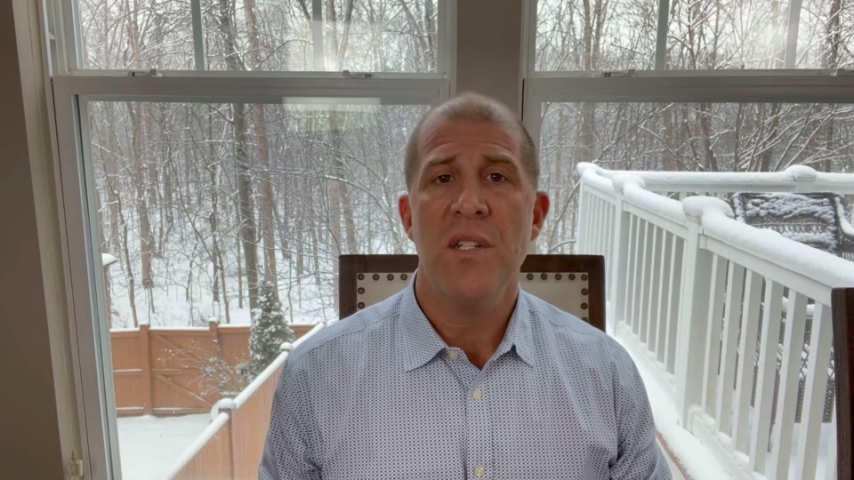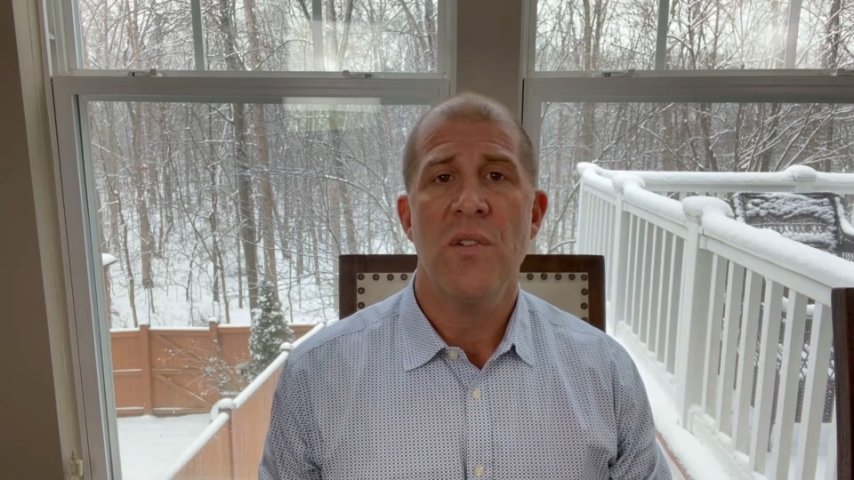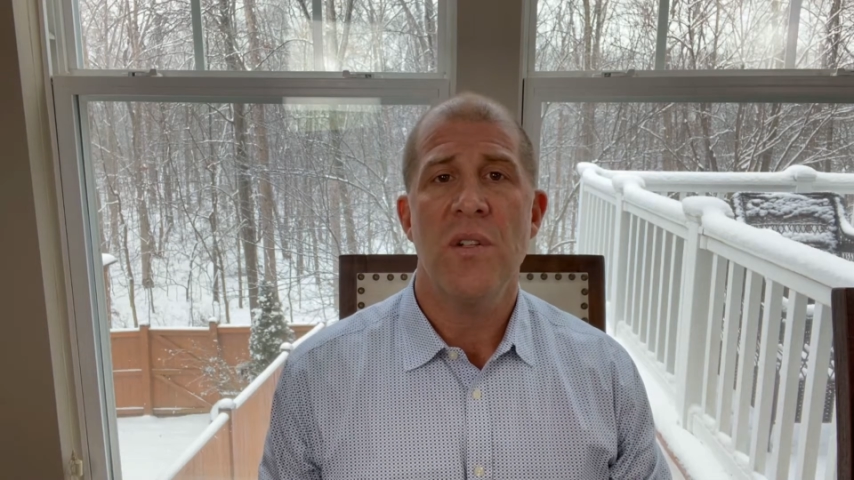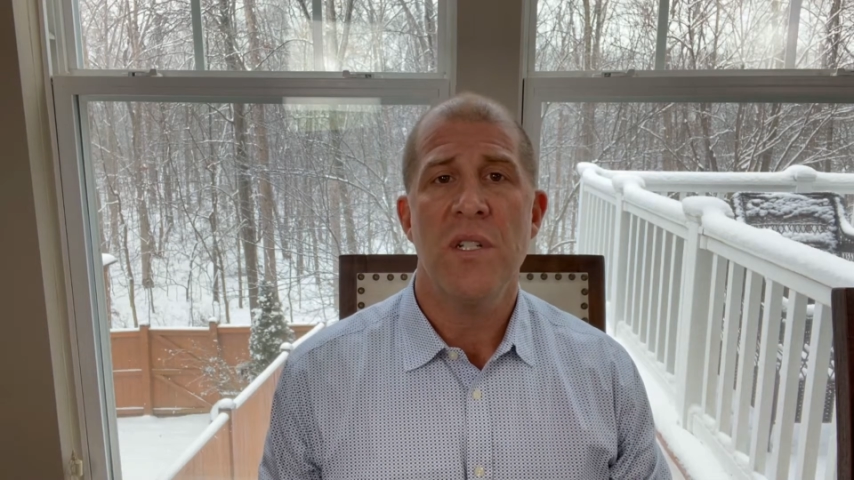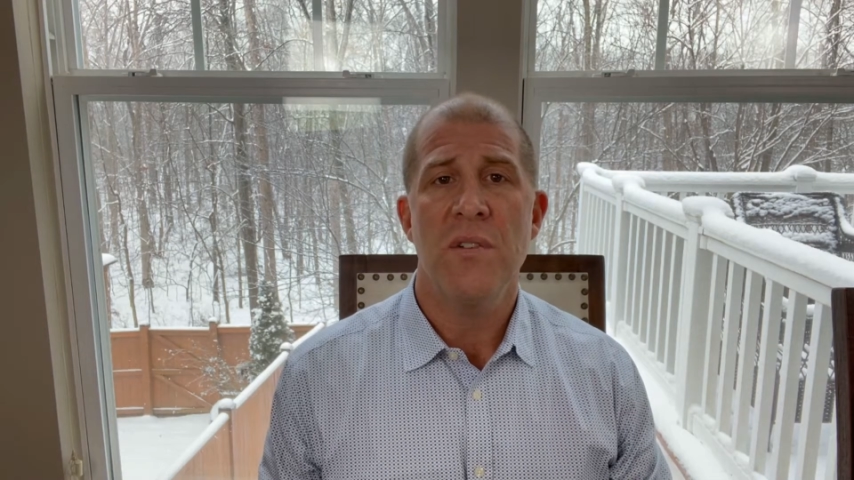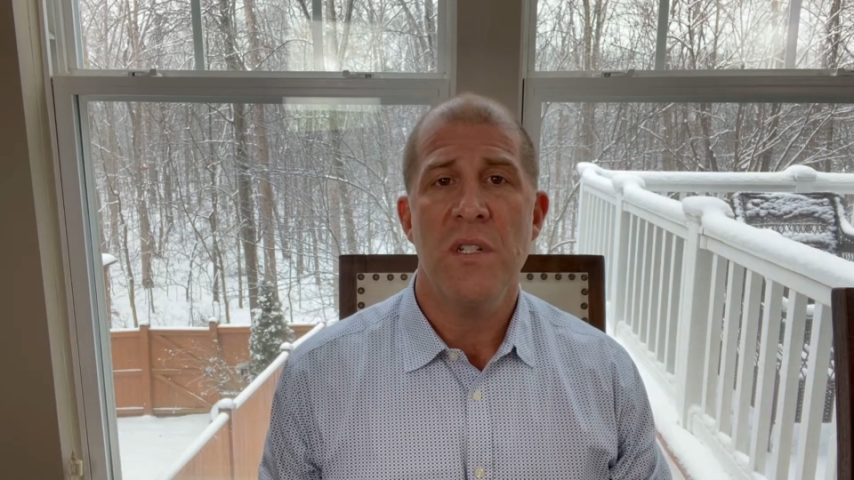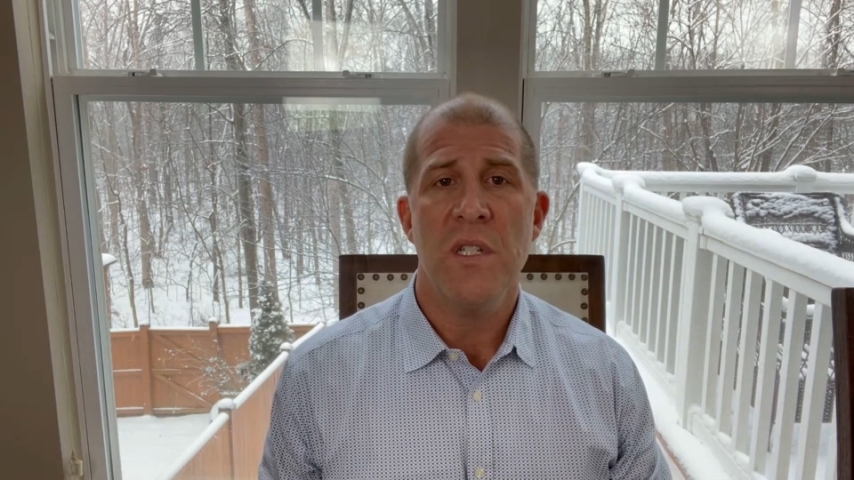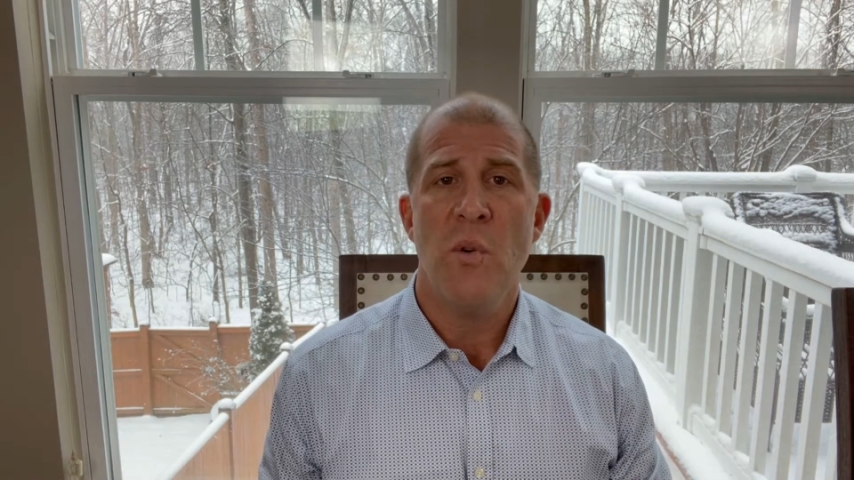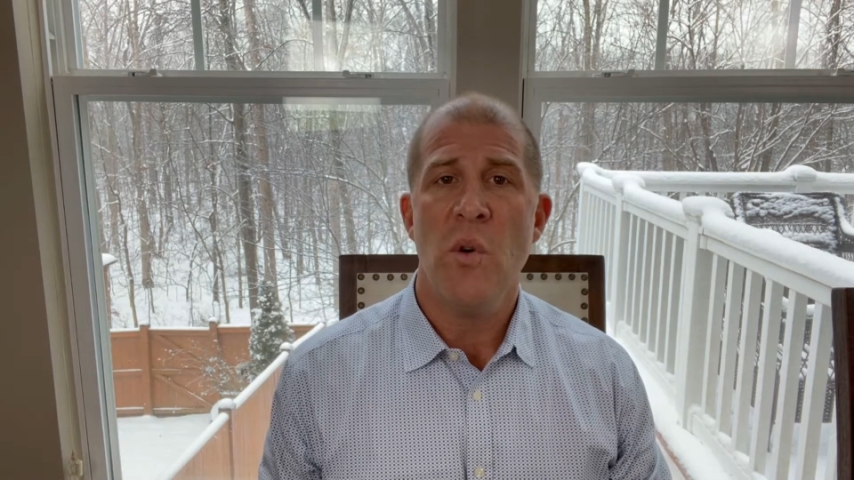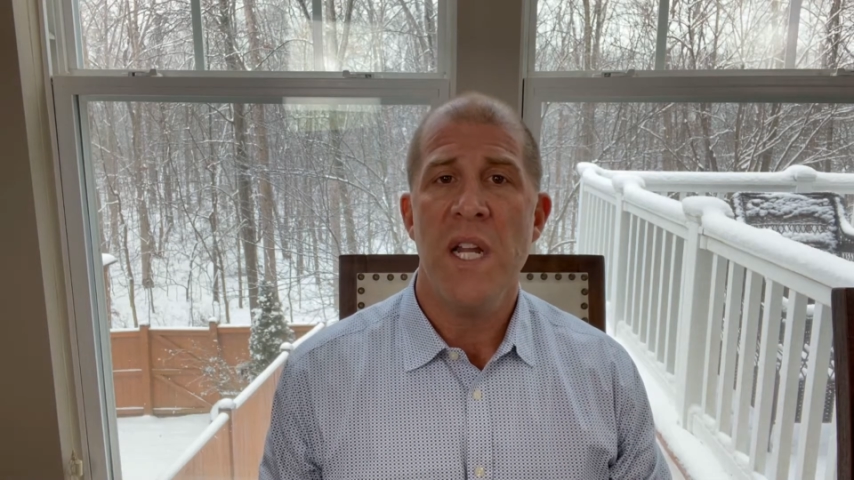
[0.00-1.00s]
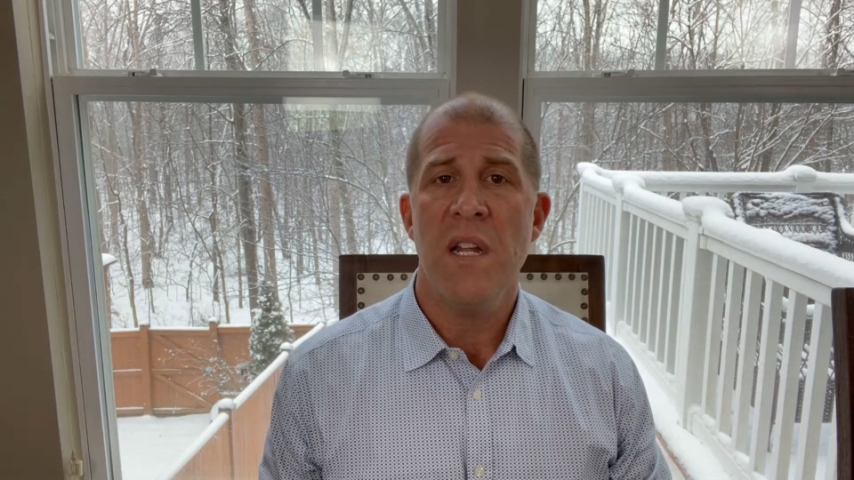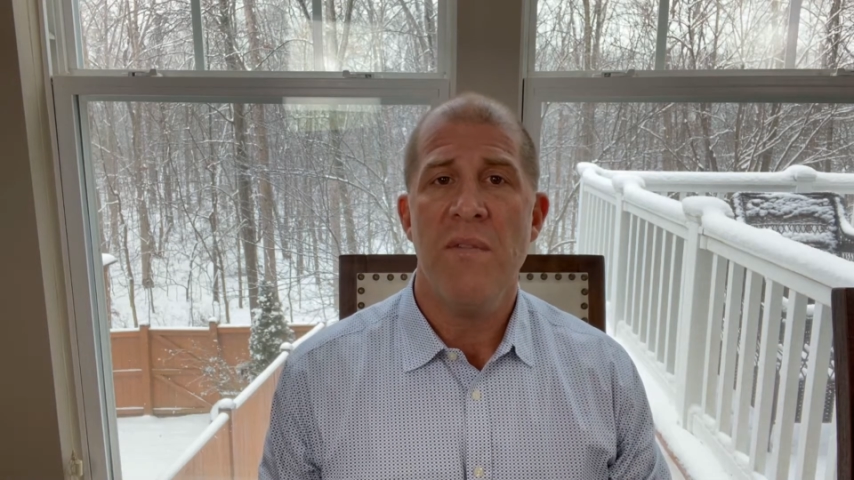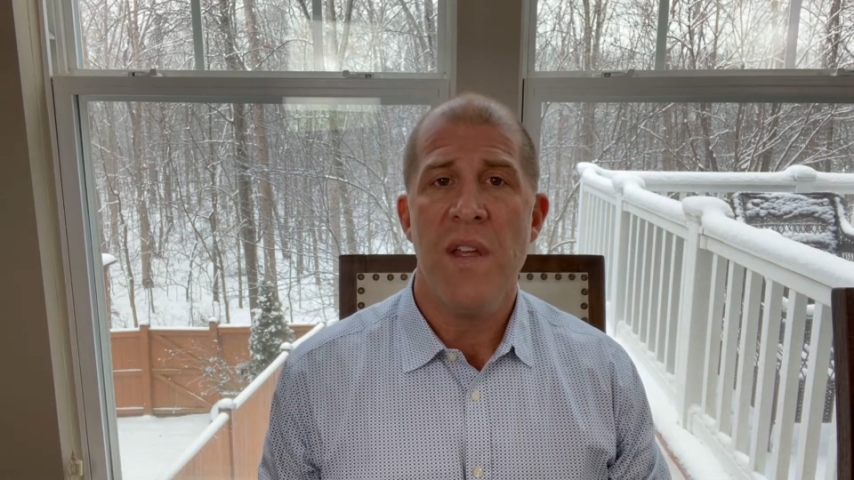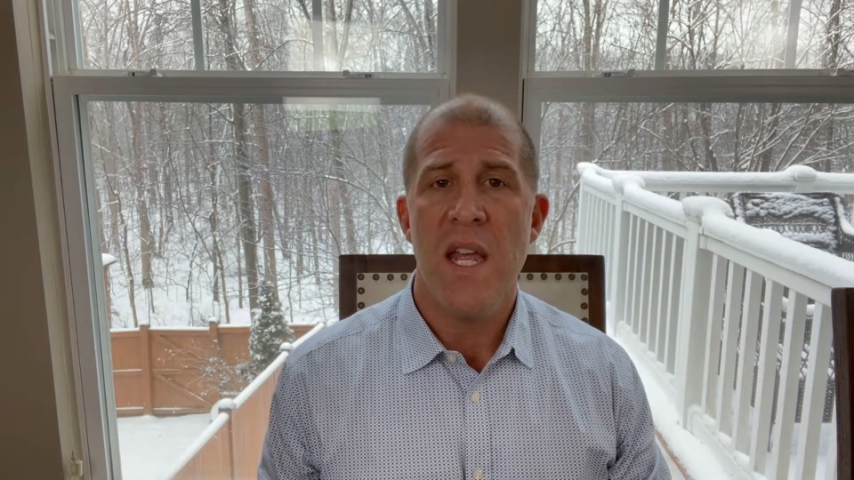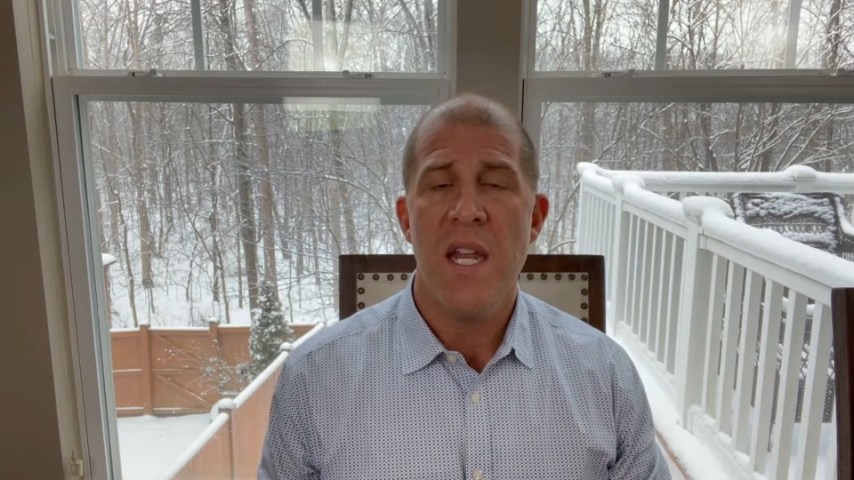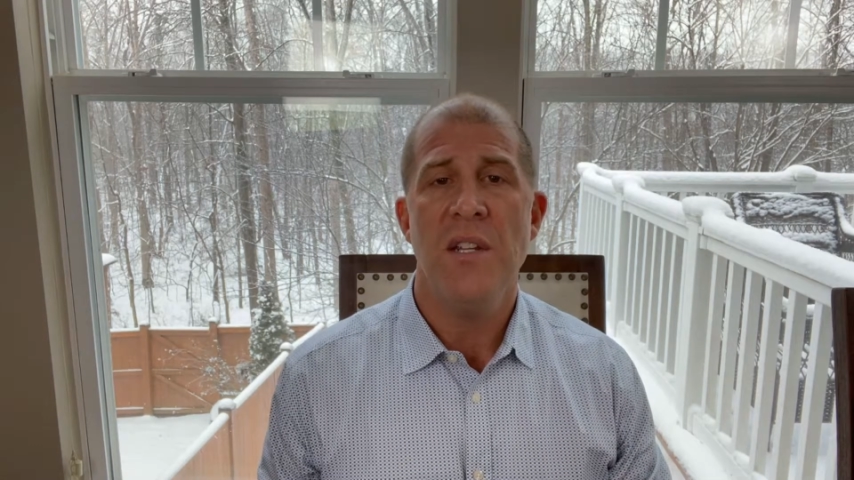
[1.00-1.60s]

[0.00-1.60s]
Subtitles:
or to a sporting event, you're